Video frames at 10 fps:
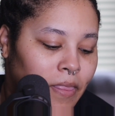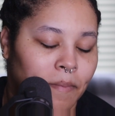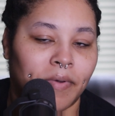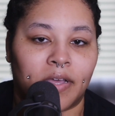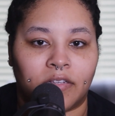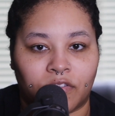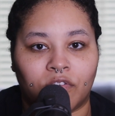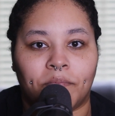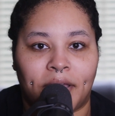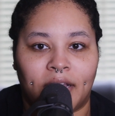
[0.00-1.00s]
But
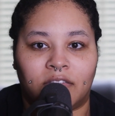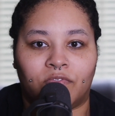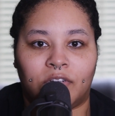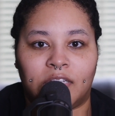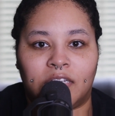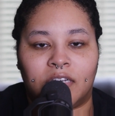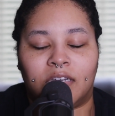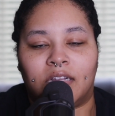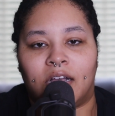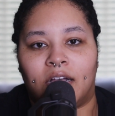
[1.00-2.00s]
Tunebat is a really
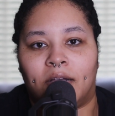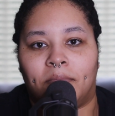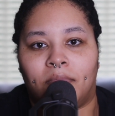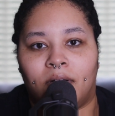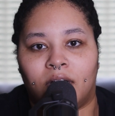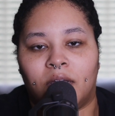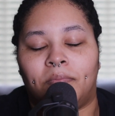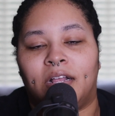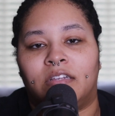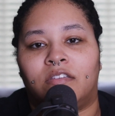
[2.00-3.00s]
good
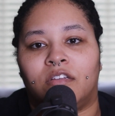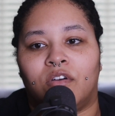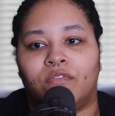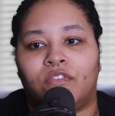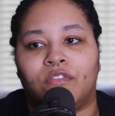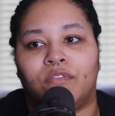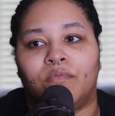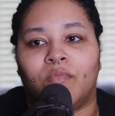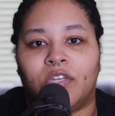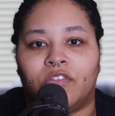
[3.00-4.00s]
place to go to
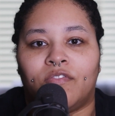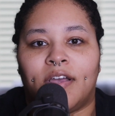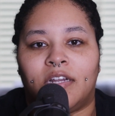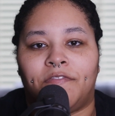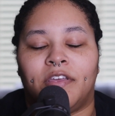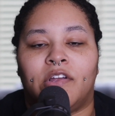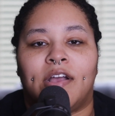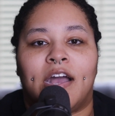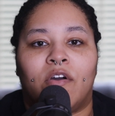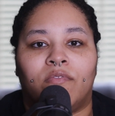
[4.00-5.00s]
when you're trying to figure
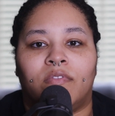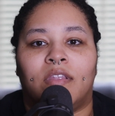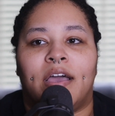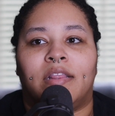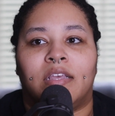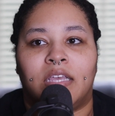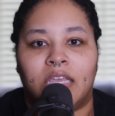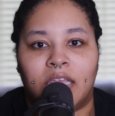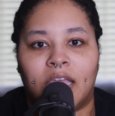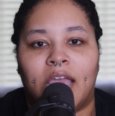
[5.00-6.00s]
out like the
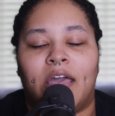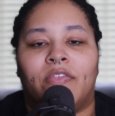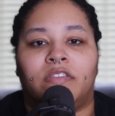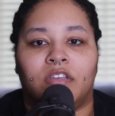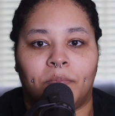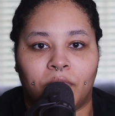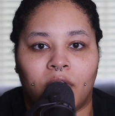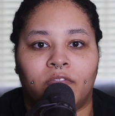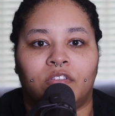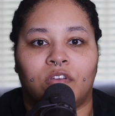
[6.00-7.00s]
key and the tempo
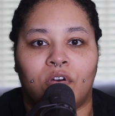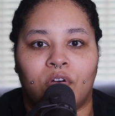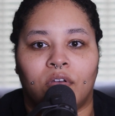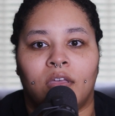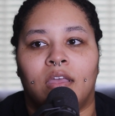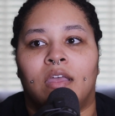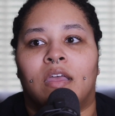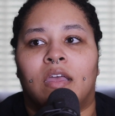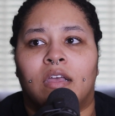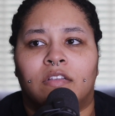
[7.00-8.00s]
of a song.
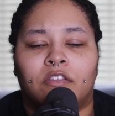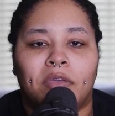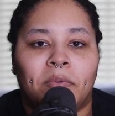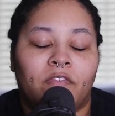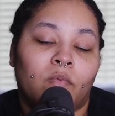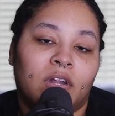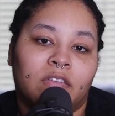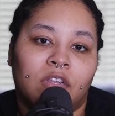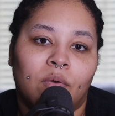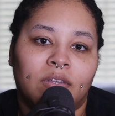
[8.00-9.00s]
So maybe if you want
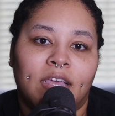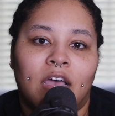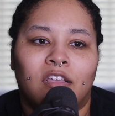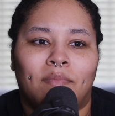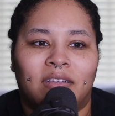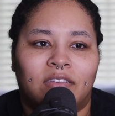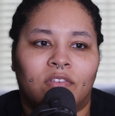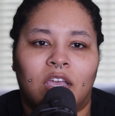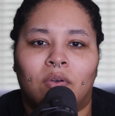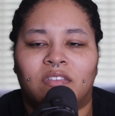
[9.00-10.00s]
to slow it down, you might say,
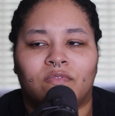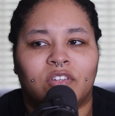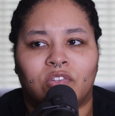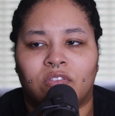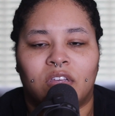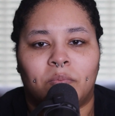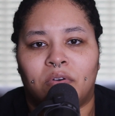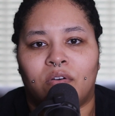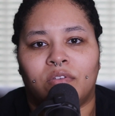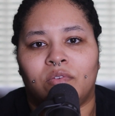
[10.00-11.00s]
okay, what's the original
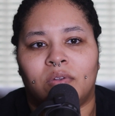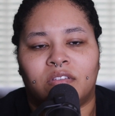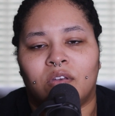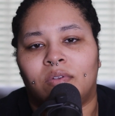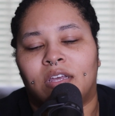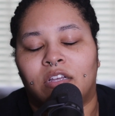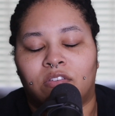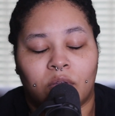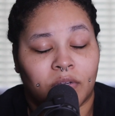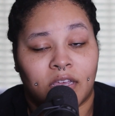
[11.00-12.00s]
tempo? And you want to slow it down, you
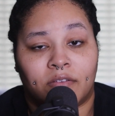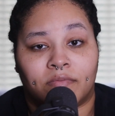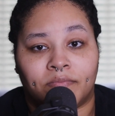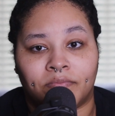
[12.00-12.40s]
slow it down.